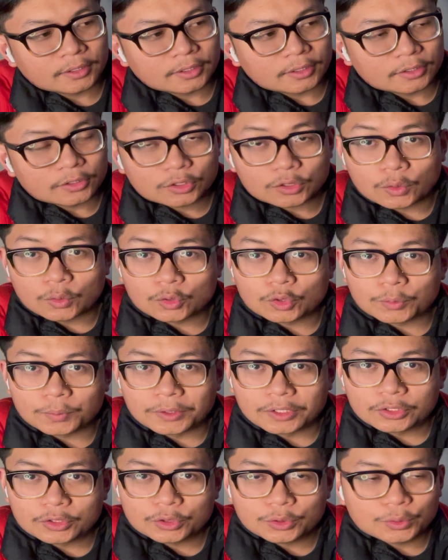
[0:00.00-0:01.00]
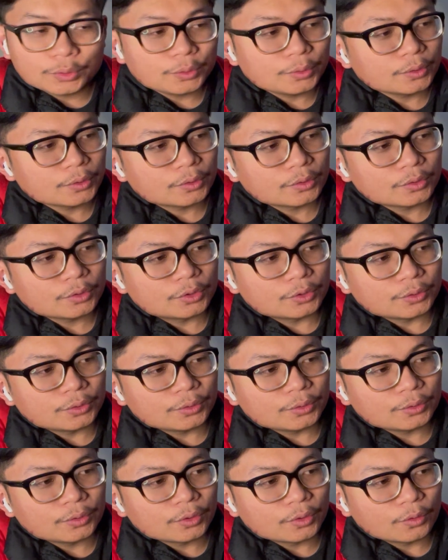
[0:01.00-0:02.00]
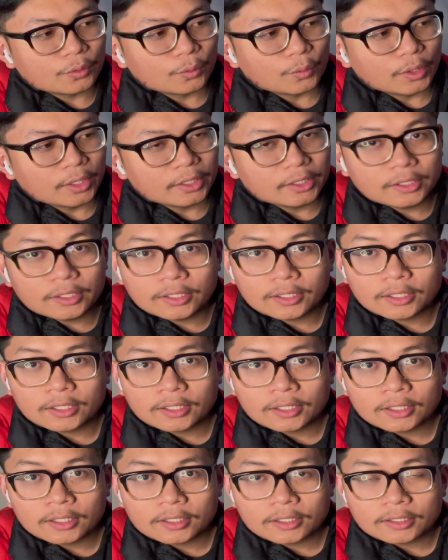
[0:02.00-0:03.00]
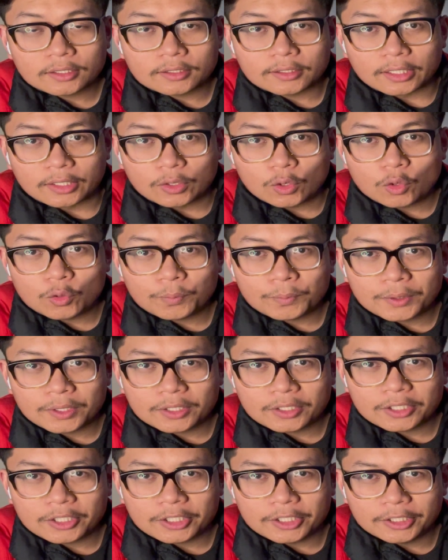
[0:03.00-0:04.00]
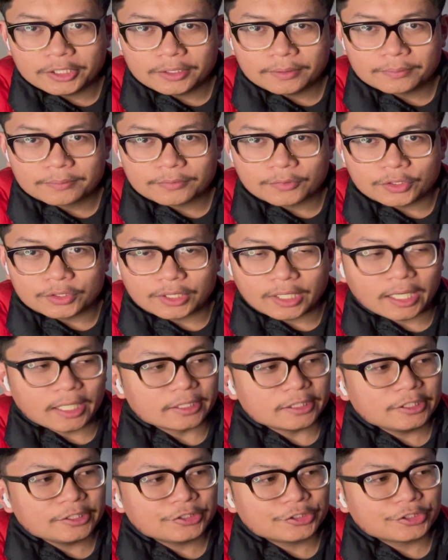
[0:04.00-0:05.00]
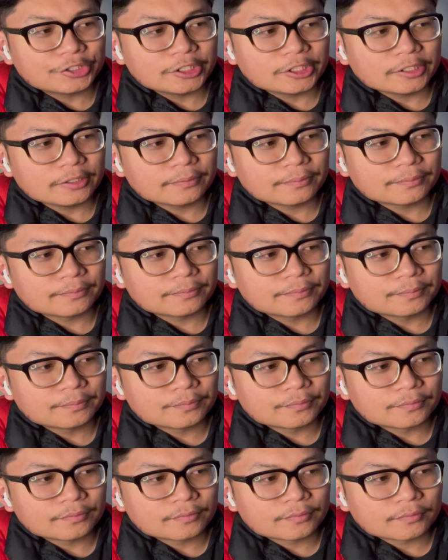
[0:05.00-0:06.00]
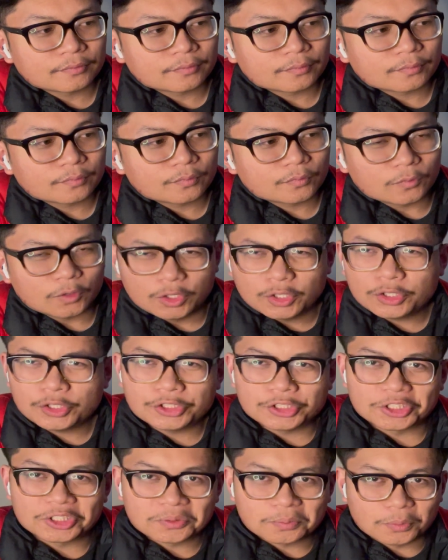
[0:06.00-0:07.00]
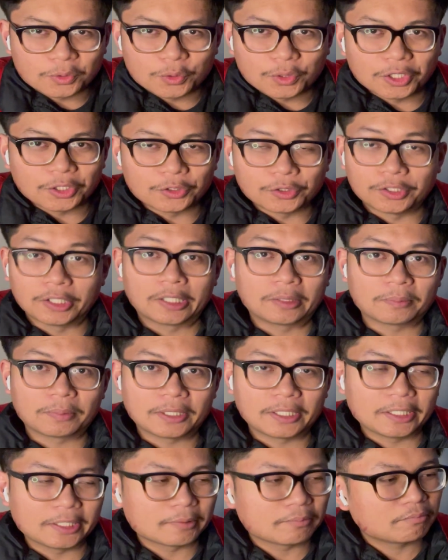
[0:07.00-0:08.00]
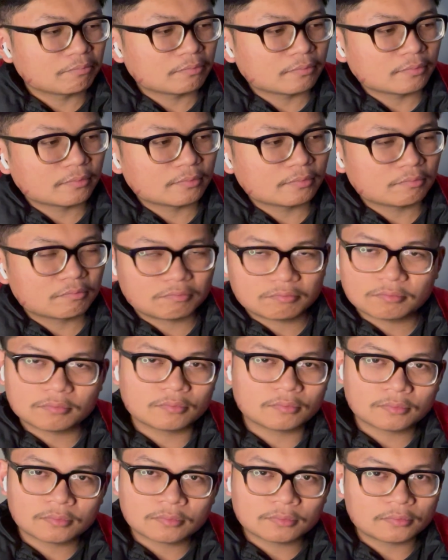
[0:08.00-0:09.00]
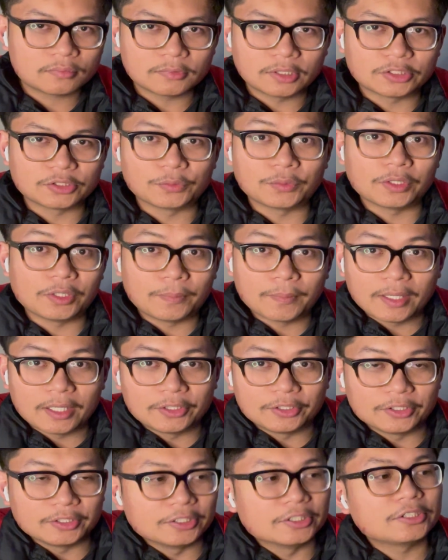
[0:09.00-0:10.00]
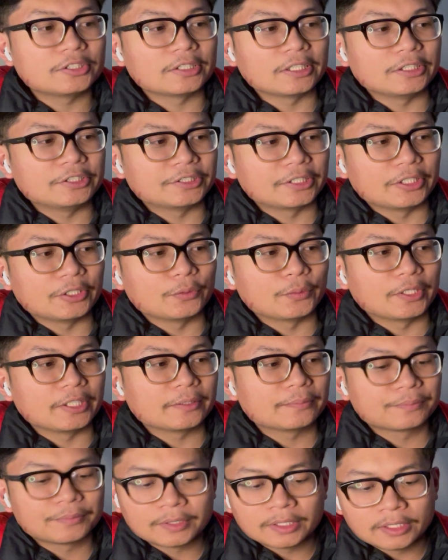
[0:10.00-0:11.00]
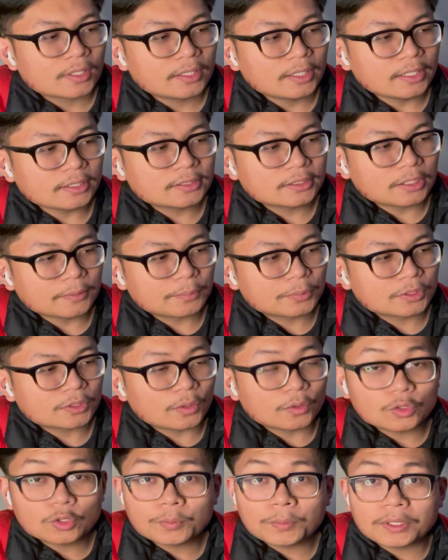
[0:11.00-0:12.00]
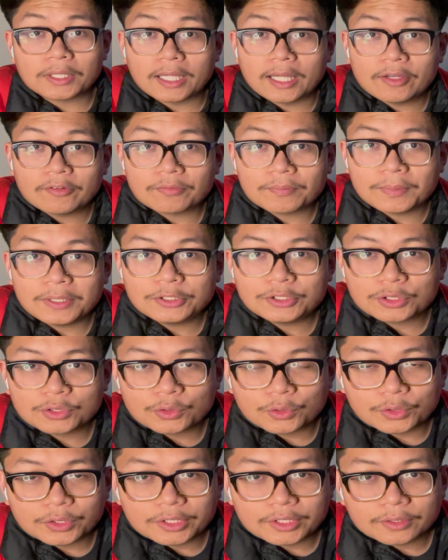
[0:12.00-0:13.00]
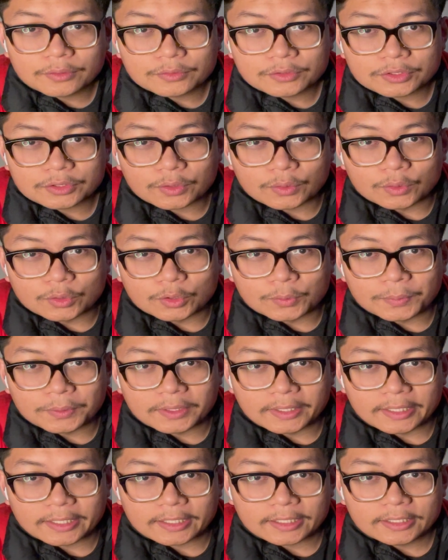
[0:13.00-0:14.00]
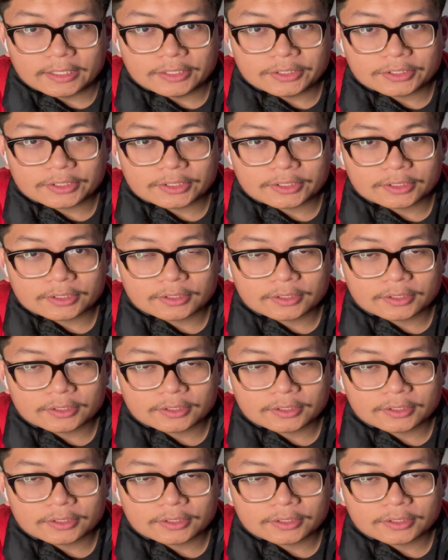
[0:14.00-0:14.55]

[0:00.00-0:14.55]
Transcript: It's going to be 2, 2, 1, then open here on the high E string. Or you could just mute it or not play it. Doesn't really matter in this stage anyway. Next up is going to be the F major chord. It's going to be like this.